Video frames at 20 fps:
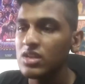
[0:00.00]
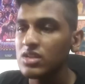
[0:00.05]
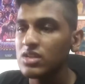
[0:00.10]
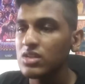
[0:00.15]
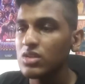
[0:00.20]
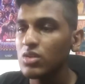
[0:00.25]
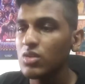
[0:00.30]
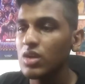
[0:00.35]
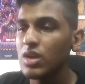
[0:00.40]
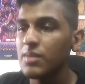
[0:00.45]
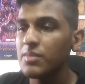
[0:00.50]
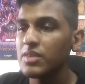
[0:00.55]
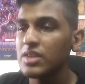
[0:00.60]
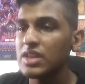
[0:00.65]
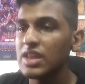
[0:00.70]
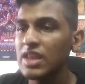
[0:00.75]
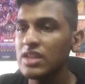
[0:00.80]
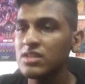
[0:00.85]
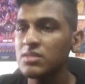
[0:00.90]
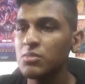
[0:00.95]
So the
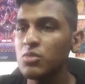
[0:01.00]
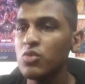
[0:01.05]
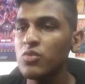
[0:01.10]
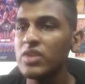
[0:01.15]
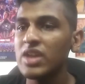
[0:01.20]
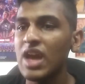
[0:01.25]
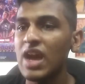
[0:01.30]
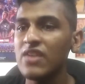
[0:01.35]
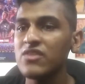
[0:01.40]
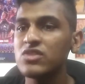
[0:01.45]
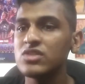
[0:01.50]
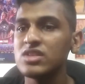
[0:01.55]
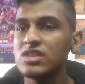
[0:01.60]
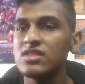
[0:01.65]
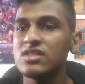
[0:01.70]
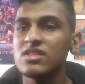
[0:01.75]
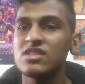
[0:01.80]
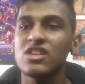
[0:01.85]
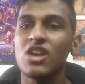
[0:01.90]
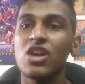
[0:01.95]
next movie after
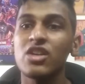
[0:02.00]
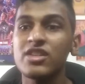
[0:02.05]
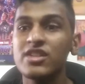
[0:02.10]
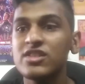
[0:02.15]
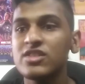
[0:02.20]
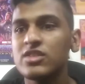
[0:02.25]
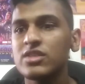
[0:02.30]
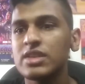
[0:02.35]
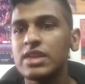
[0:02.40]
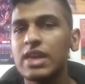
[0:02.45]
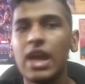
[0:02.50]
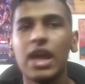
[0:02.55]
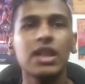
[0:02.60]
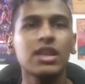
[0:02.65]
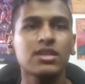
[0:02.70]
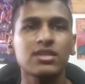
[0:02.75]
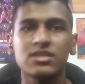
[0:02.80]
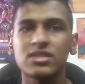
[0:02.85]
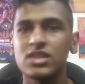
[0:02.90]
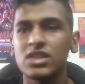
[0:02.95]
this is Guardians of the
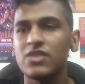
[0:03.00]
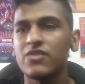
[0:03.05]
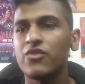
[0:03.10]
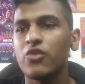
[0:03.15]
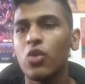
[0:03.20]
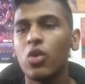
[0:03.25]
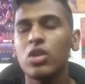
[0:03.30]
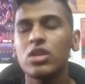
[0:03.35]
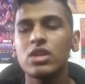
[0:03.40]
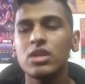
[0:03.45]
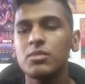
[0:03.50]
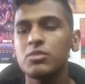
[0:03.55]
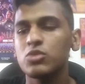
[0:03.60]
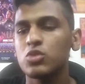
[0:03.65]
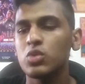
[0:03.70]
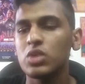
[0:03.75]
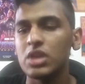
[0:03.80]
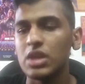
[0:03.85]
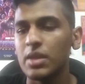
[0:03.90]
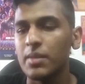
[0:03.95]
Galaxy Volume
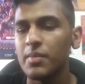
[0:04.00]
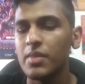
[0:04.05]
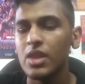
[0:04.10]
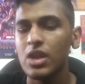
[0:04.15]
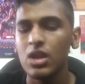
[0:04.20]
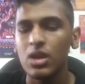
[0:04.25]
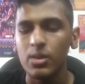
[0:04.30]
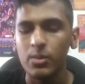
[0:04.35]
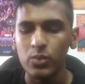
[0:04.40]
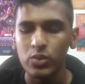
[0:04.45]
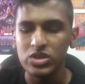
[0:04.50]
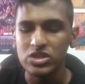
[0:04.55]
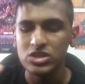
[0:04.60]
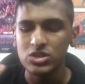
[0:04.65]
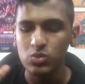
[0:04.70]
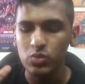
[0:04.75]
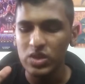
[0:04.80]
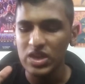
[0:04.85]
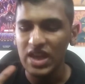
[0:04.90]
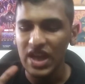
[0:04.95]
3, which
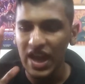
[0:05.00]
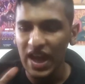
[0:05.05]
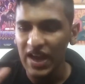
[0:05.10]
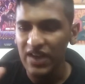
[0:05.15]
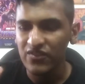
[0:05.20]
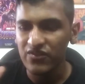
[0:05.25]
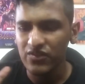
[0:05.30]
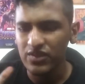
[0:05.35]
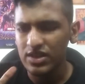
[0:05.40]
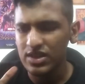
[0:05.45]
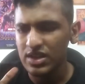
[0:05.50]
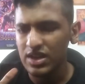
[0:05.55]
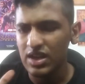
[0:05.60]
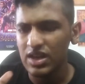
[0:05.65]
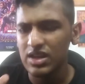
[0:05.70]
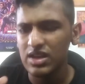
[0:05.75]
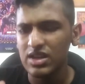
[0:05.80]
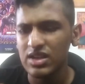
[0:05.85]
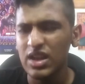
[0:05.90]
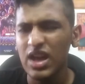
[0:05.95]
we have
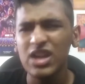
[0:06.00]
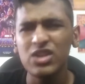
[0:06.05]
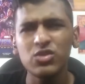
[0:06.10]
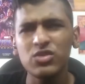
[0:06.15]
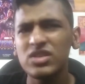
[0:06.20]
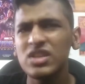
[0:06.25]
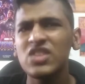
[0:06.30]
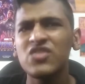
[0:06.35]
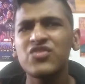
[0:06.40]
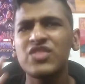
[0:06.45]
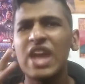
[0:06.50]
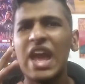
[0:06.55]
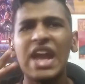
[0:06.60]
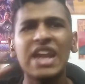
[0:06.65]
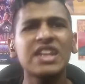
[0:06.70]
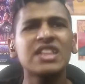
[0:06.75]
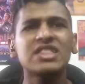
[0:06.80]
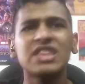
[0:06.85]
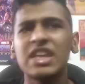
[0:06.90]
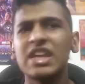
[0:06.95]
not received
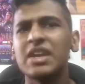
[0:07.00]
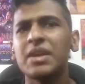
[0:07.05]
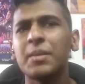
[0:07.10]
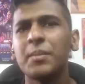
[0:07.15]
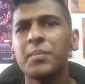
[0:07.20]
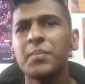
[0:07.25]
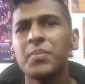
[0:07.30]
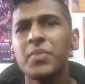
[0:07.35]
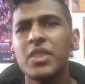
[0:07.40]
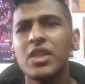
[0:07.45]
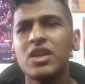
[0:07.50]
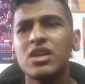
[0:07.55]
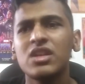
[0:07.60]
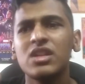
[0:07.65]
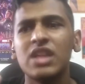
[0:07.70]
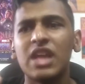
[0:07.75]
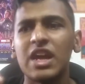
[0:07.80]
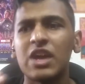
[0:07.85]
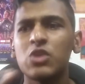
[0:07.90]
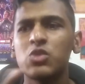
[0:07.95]
anything.
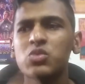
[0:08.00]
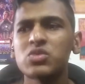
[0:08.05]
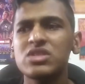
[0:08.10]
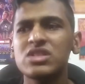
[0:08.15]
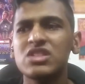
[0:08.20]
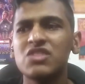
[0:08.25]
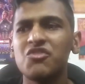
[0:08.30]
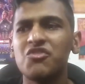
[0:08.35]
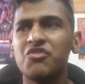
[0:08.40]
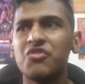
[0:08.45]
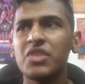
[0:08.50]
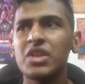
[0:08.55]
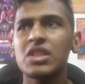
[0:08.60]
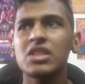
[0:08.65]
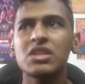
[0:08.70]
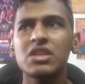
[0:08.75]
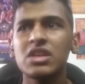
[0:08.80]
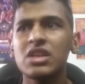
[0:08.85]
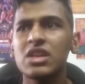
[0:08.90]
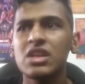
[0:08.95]
Like who's the
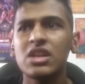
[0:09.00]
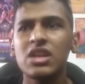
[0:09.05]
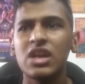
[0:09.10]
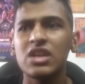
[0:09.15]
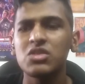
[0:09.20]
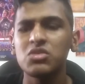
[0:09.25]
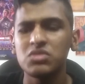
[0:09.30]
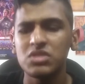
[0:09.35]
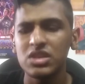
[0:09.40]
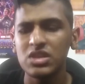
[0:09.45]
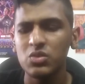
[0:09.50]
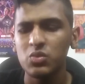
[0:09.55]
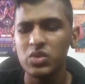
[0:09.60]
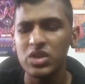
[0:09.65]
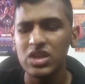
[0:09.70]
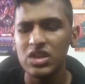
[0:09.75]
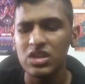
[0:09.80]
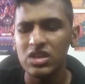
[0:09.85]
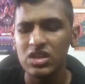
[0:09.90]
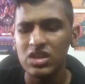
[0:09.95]
villain? I don't think
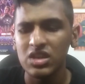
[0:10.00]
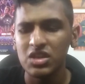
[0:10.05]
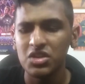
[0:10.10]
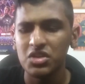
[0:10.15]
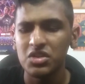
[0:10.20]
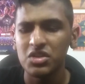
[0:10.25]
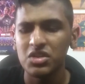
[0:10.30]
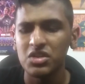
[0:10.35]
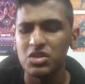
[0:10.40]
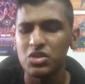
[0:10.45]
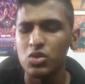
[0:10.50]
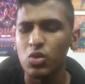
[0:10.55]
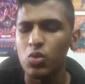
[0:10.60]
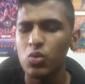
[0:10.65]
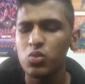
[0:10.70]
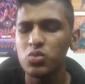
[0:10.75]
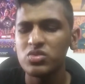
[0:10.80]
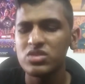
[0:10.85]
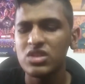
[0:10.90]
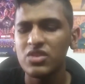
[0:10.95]
we
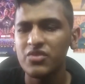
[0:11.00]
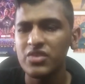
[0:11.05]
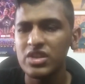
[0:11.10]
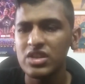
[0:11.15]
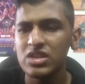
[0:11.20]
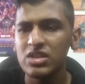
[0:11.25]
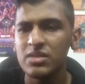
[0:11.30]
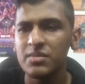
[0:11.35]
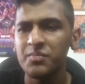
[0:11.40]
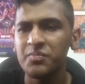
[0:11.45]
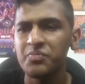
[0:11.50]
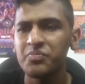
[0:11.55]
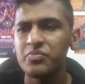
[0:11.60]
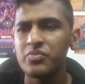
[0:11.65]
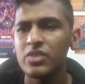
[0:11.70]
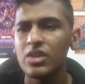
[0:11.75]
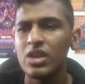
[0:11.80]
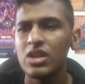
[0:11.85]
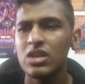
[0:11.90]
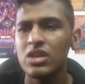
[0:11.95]
know who's the villain.
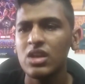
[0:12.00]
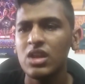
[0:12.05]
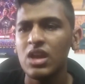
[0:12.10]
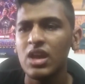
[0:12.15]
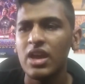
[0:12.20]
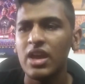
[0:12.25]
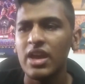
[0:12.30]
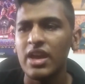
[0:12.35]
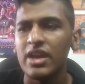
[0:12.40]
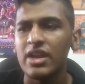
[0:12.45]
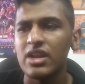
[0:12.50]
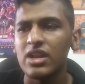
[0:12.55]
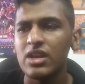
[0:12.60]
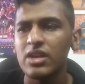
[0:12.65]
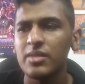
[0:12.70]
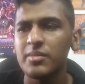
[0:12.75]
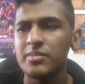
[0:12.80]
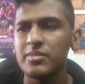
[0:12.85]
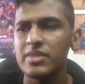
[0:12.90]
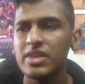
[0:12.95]
And
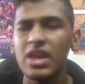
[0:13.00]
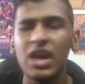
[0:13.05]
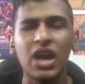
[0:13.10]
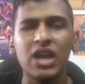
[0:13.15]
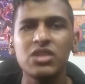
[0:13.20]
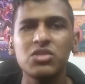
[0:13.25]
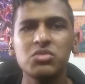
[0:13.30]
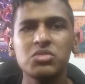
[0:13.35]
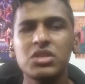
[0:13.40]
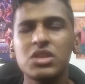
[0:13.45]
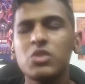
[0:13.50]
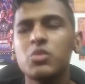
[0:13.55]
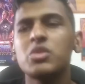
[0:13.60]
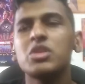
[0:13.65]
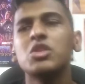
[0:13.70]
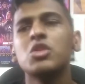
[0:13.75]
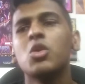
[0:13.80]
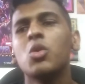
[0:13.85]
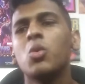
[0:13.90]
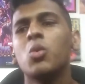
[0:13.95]
yeah, I don't think we
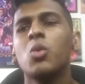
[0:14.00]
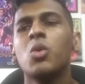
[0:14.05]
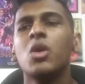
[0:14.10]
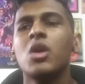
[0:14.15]
know.